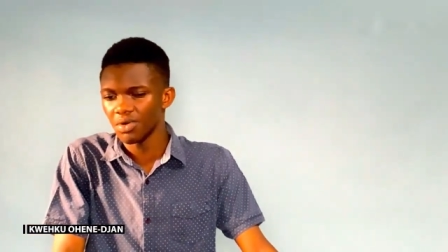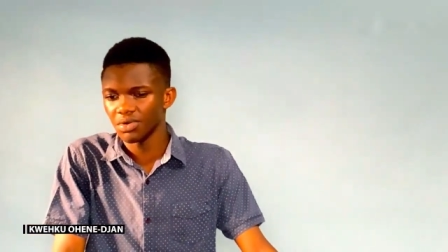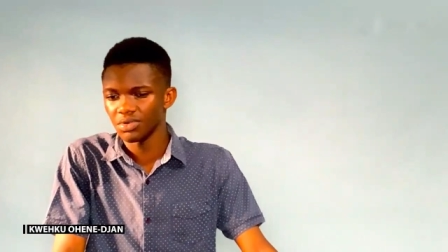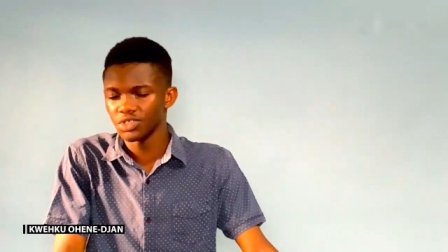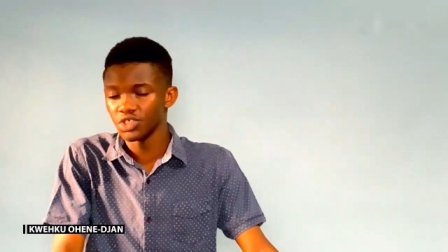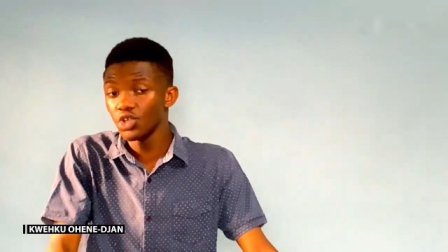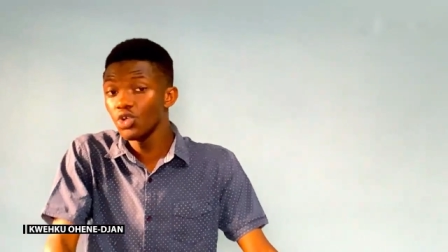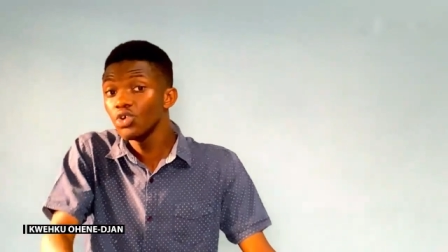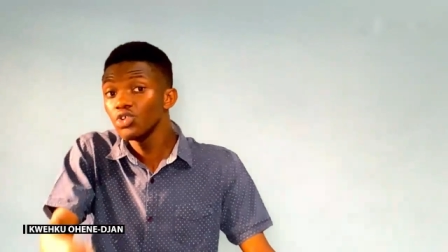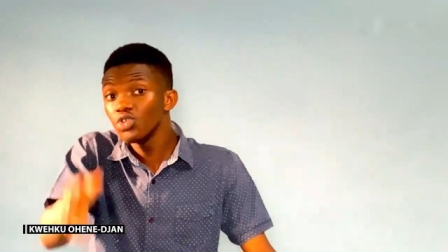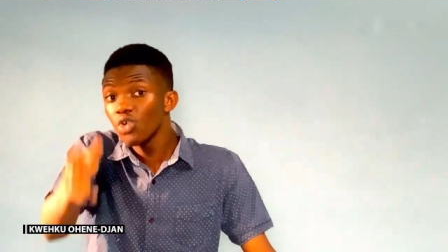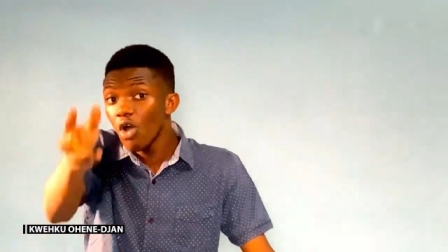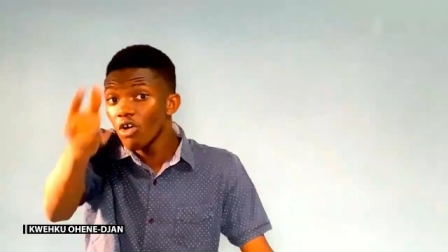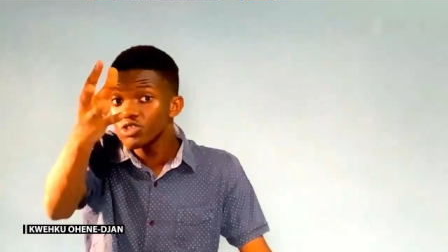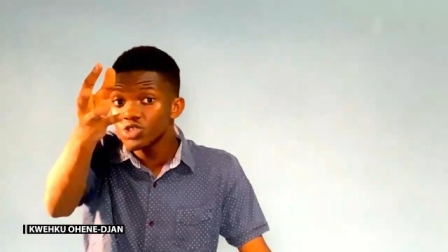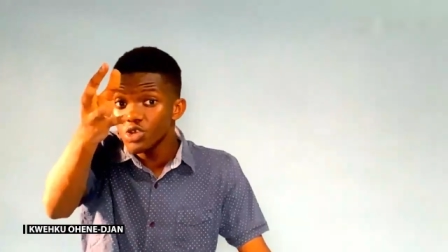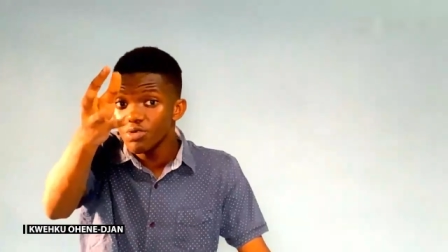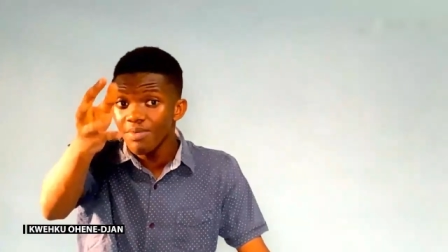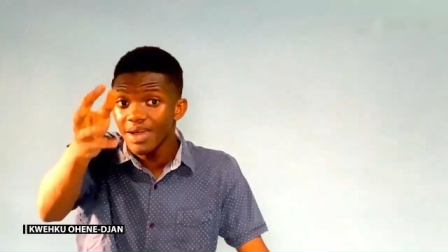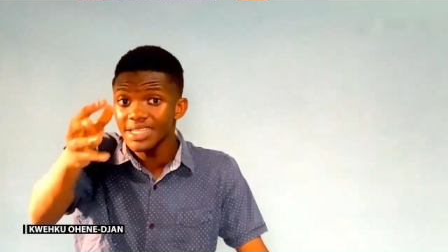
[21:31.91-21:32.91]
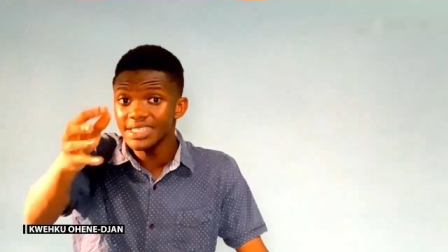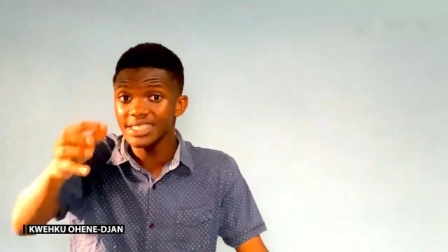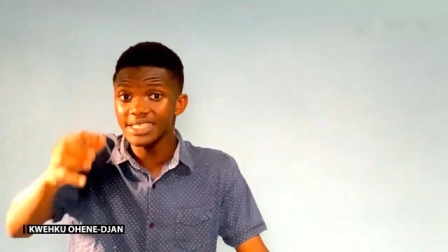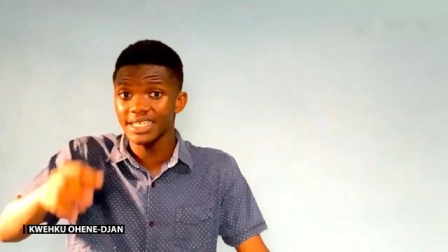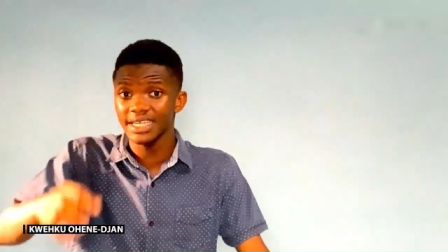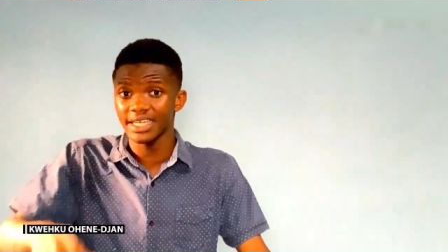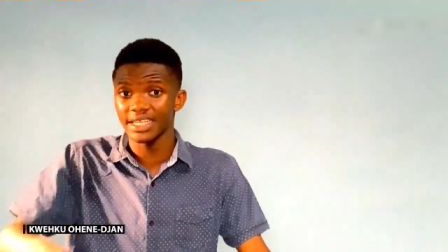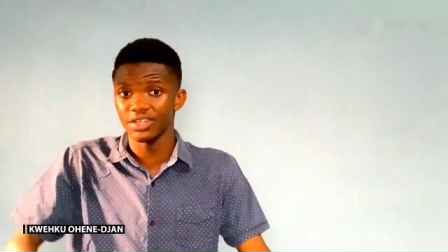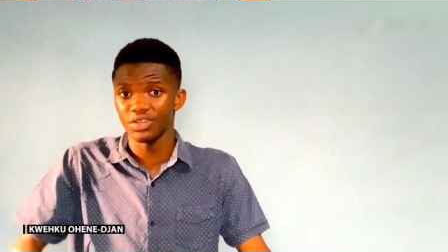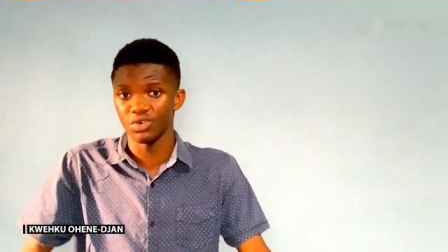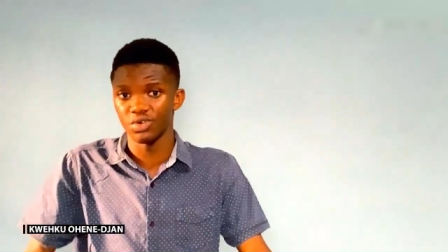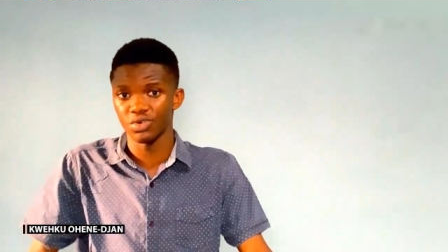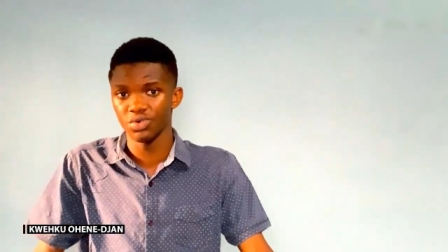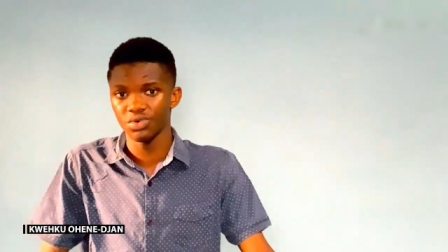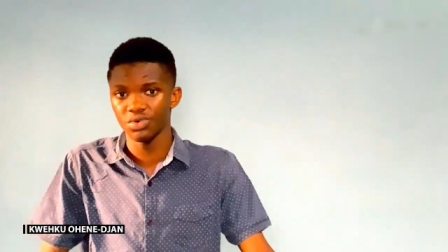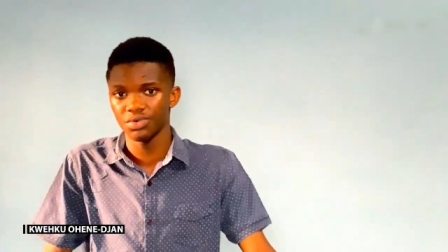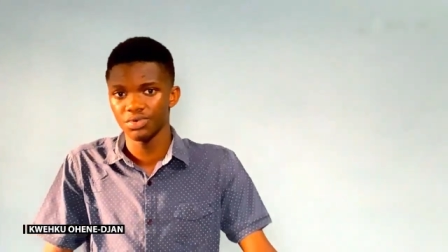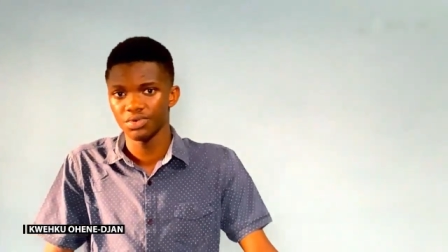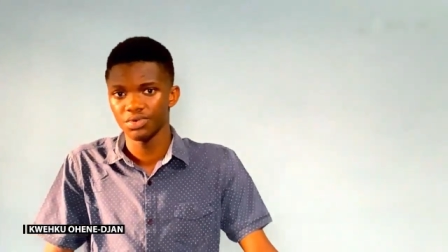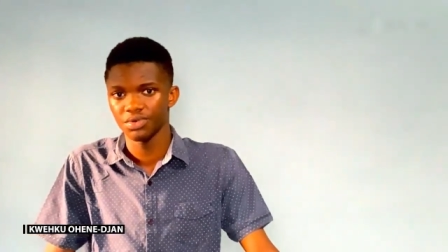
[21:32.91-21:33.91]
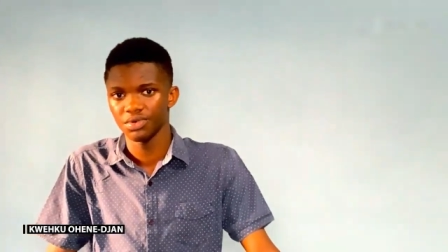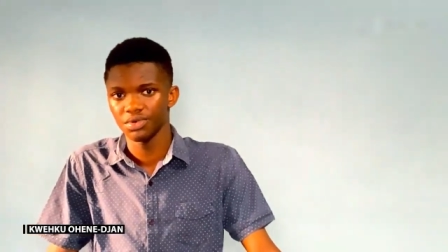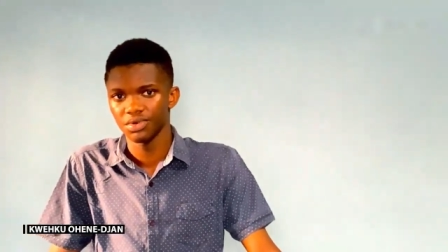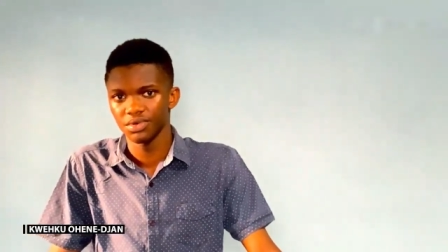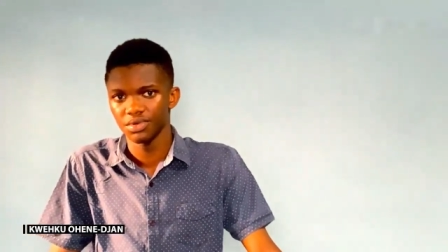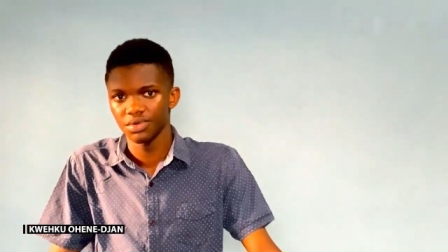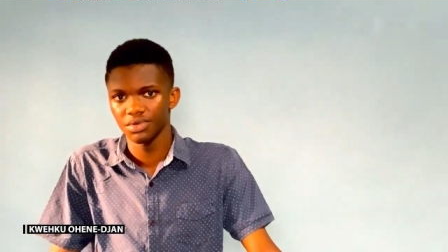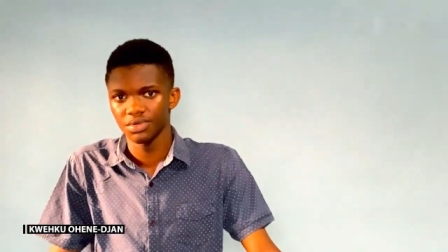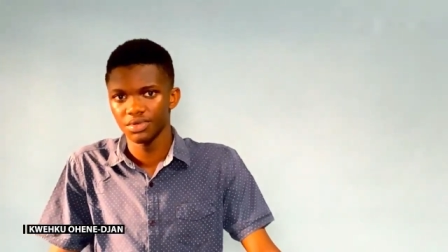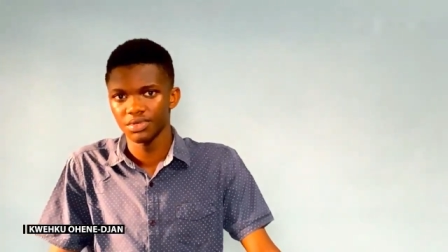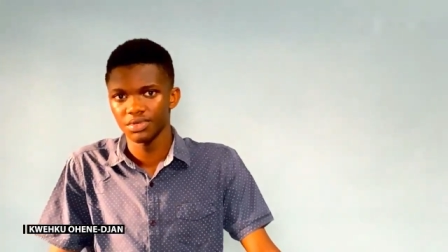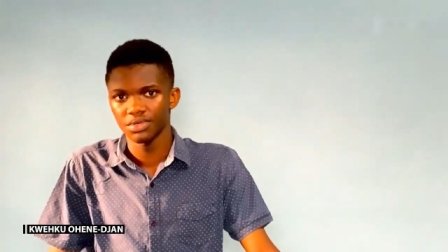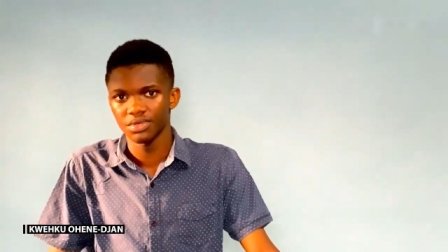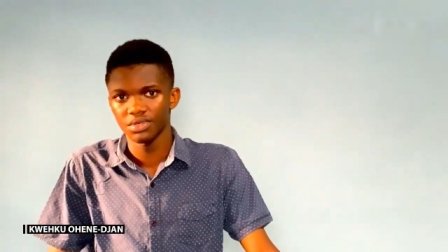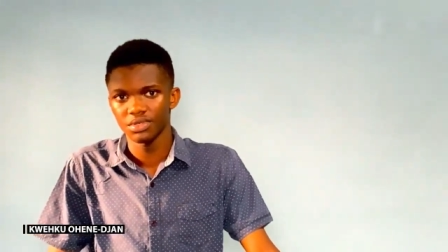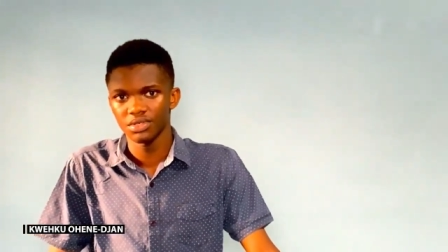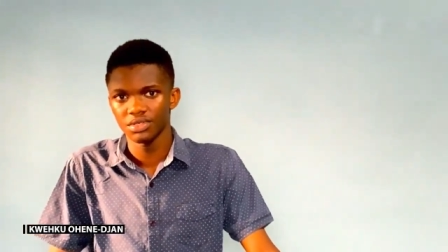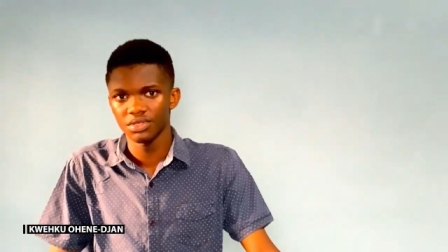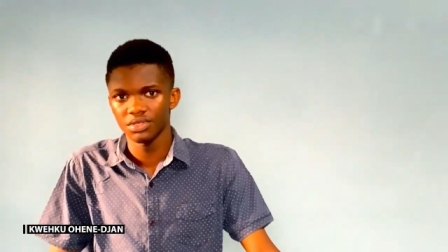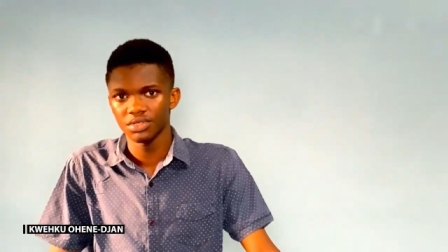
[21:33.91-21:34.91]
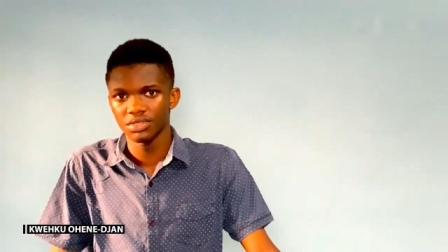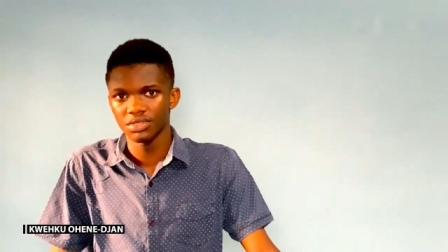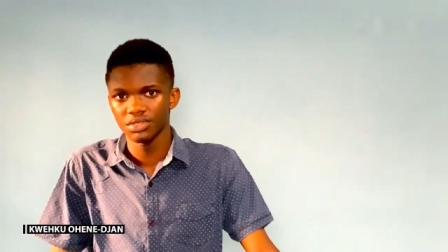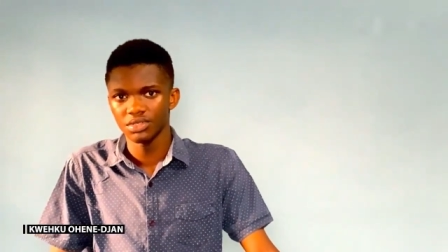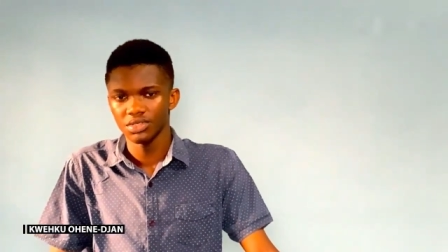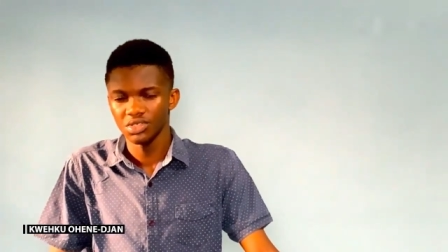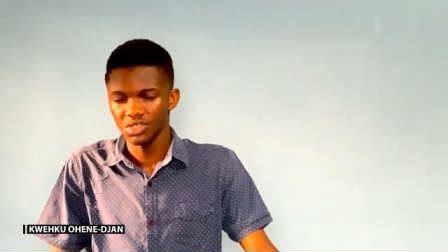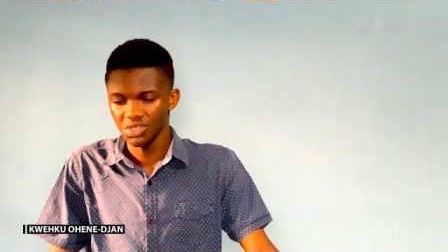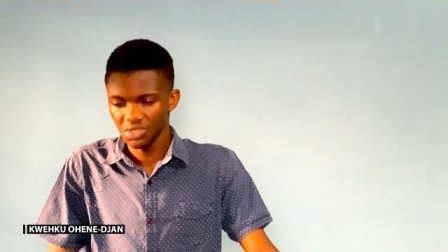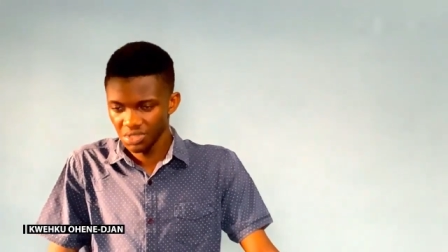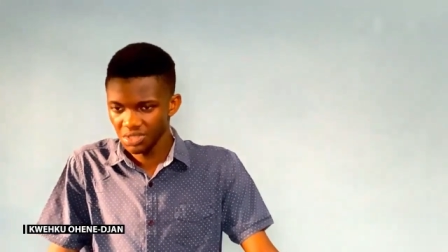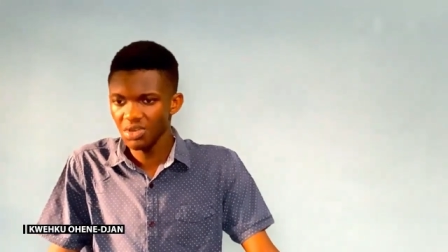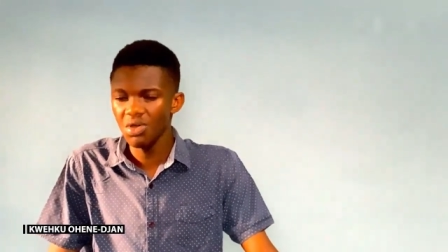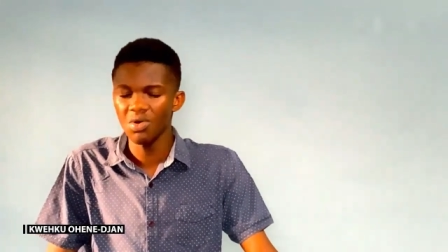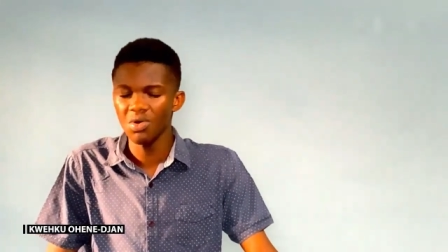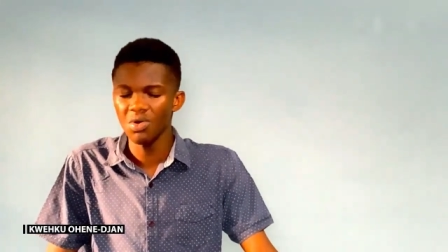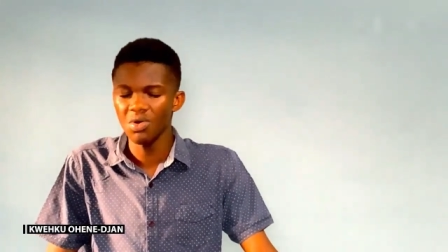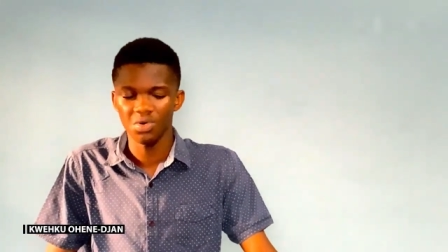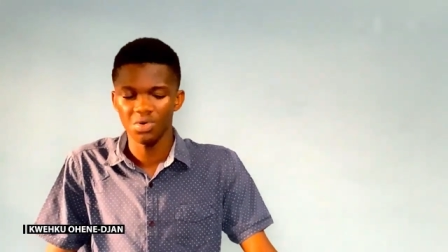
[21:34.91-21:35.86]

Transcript: You would automatically know. You'd know.